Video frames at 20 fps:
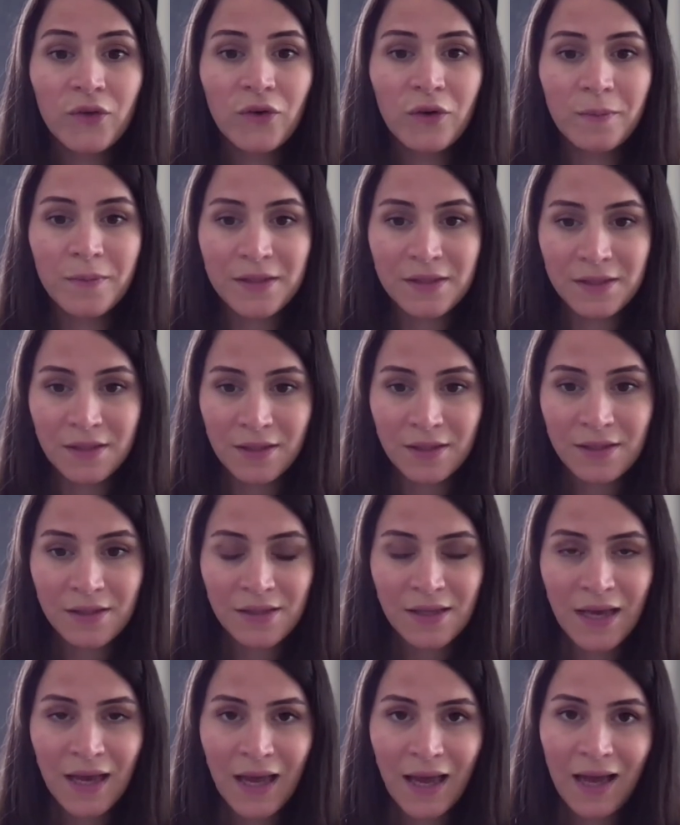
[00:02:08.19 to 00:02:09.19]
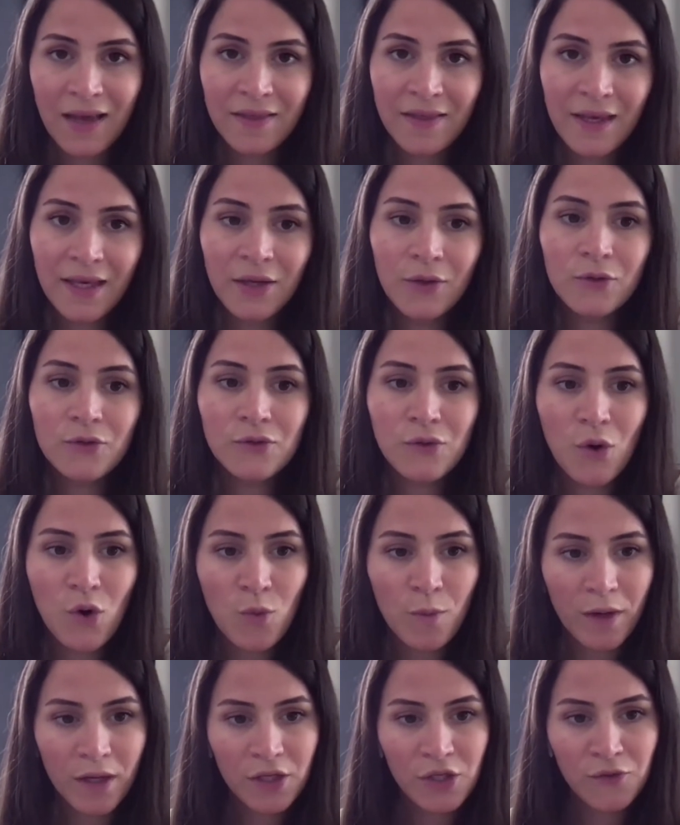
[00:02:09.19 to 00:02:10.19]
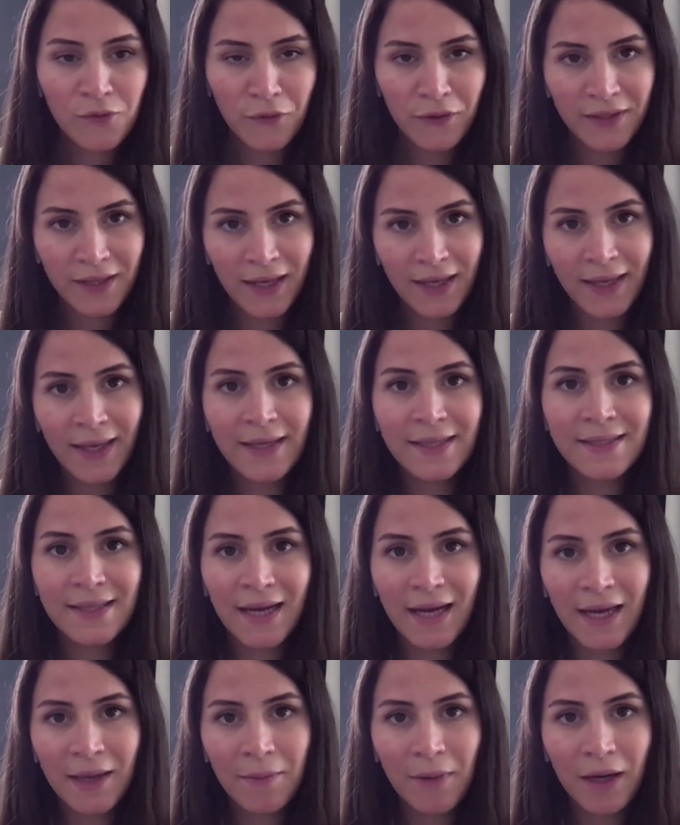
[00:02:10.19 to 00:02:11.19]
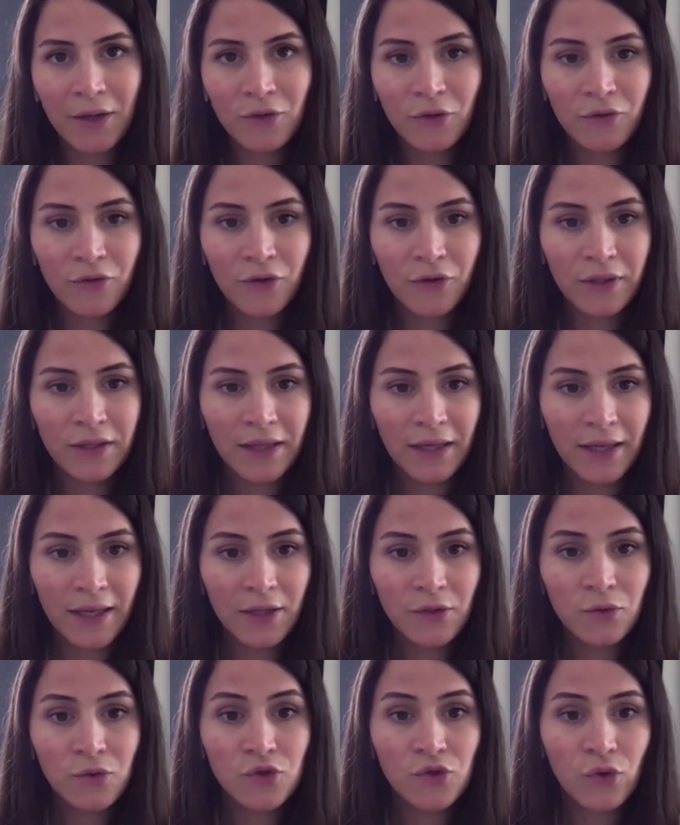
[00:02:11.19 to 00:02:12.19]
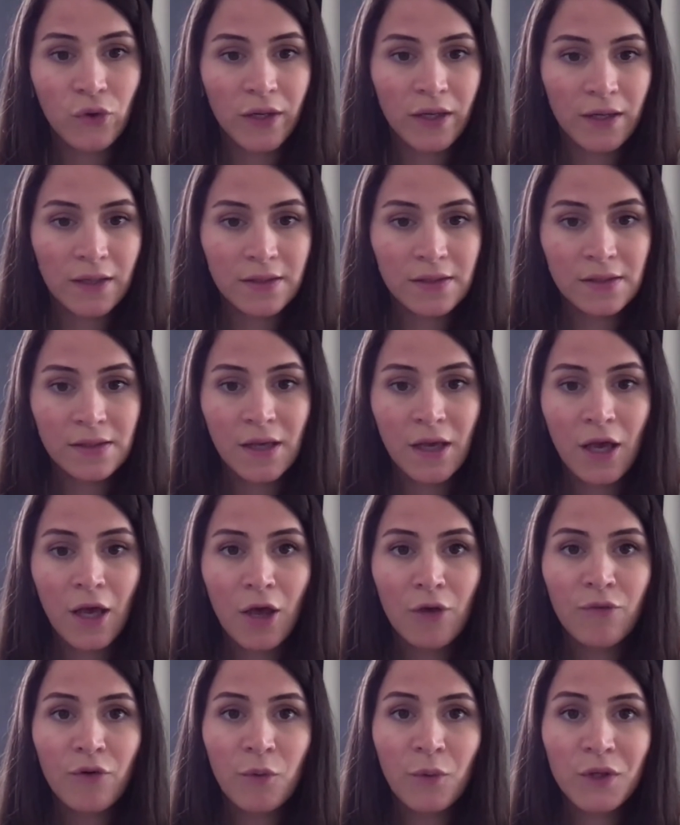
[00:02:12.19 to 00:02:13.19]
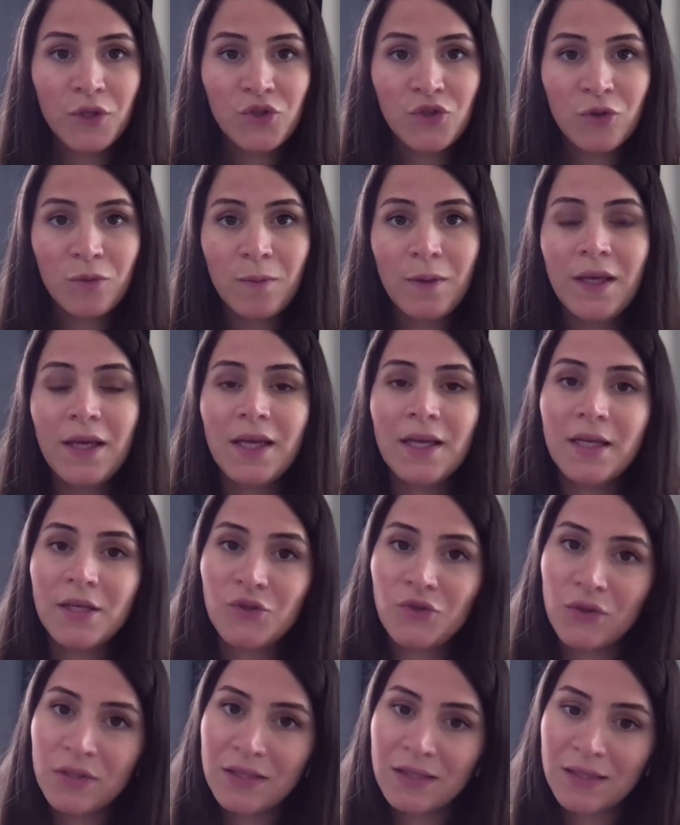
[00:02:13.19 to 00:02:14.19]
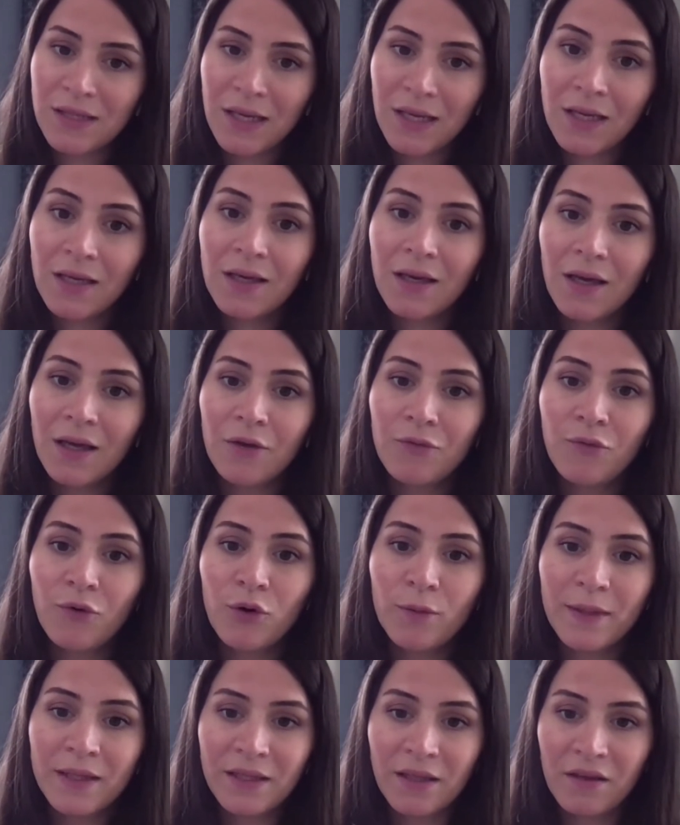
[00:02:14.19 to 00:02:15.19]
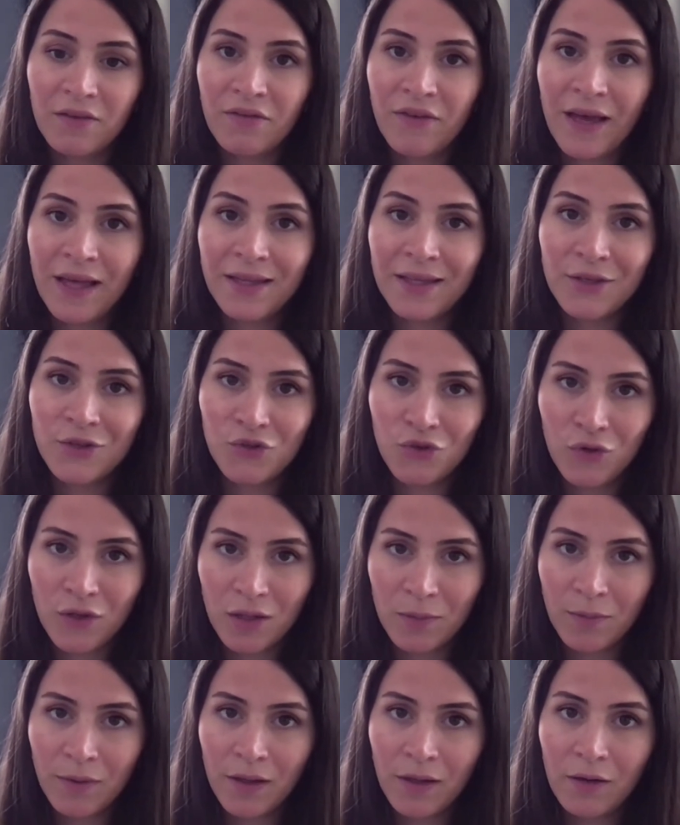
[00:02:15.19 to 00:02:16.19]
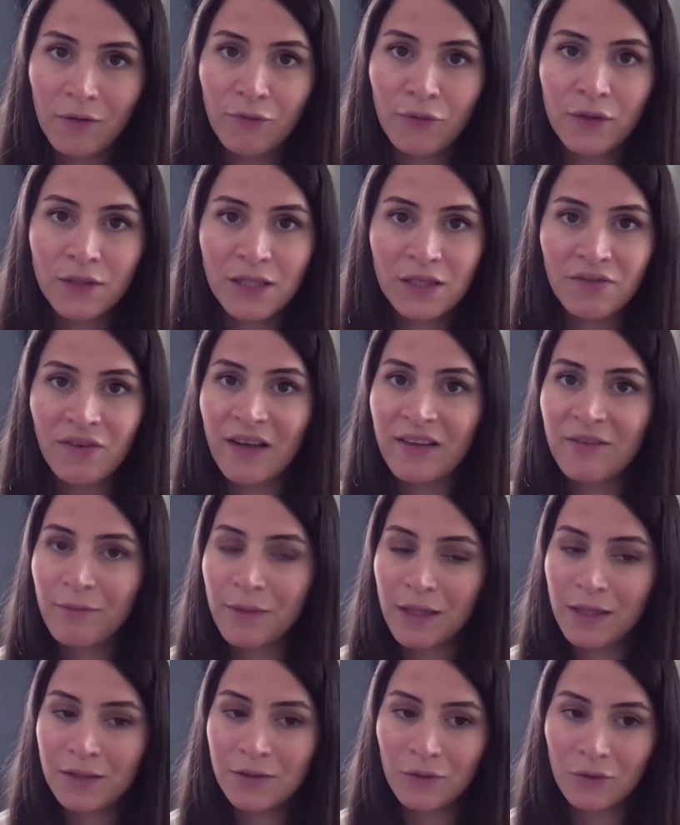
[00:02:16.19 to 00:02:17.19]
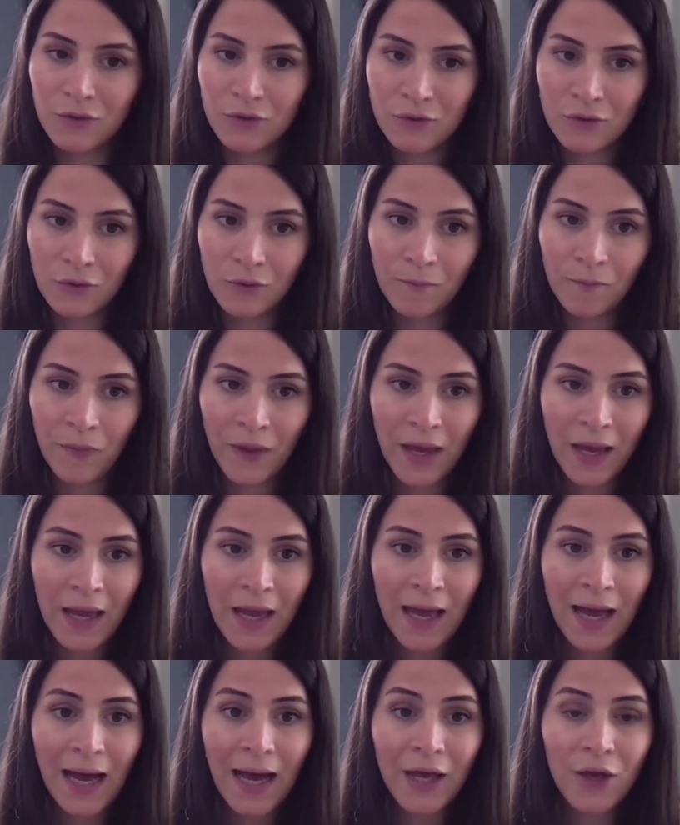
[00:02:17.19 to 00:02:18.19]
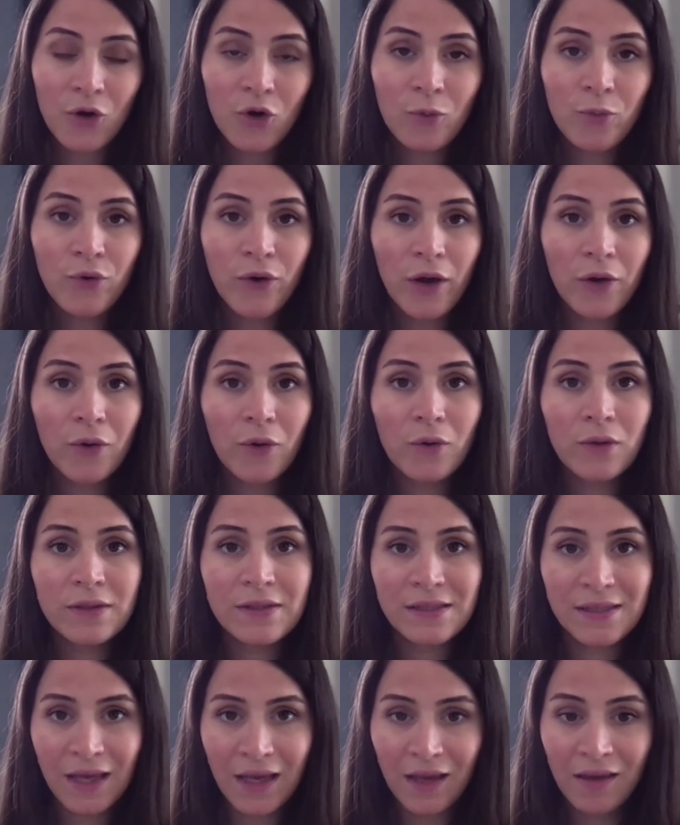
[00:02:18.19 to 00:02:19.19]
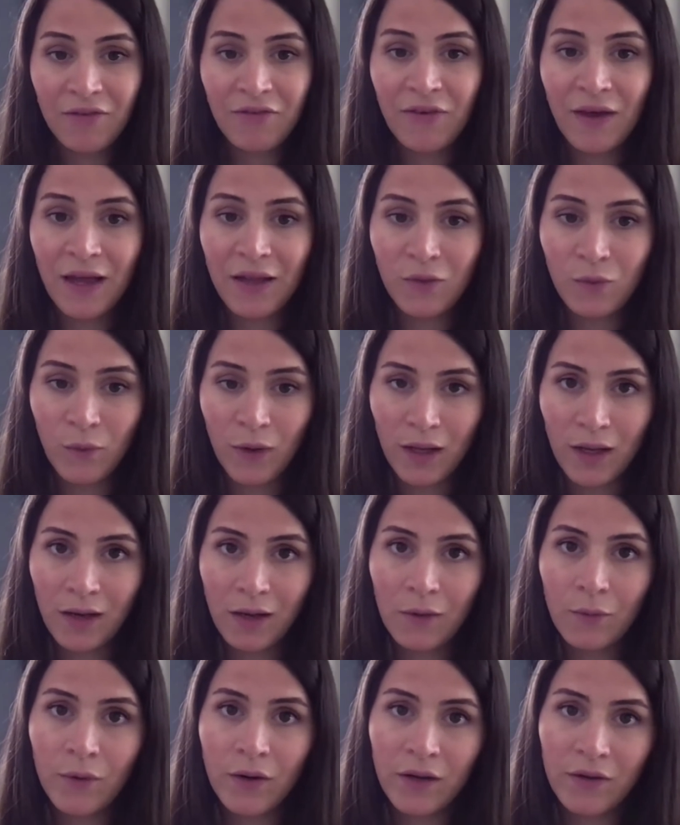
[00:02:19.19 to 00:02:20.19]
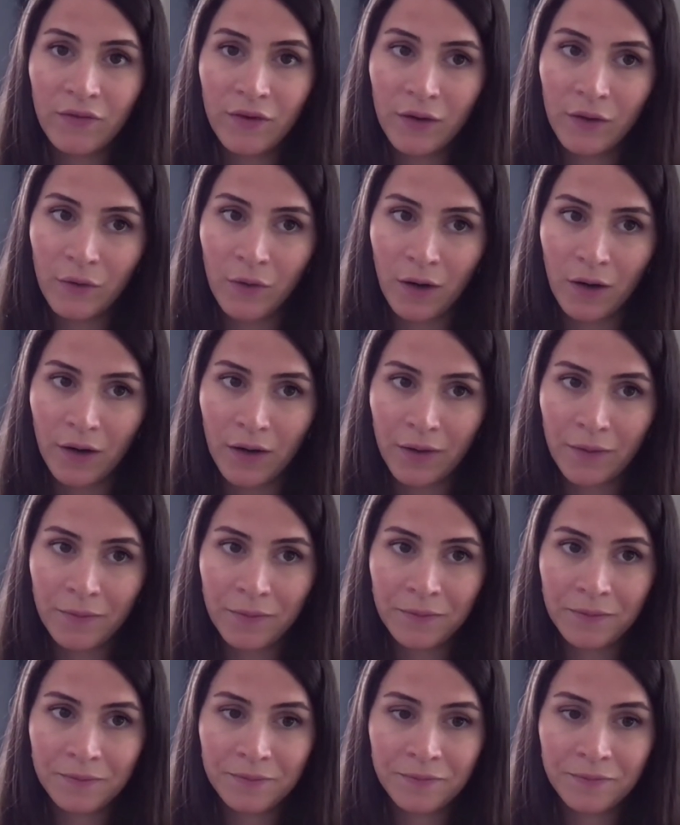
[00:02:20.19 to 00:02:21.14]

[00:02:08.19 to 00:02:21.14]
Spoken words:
Twitter Business. And thank you so much for taking time out of your day to join us for what should be an interesting, informative, and enjoyable 45 minutes or so. I hope you are all safe and well wherever you are.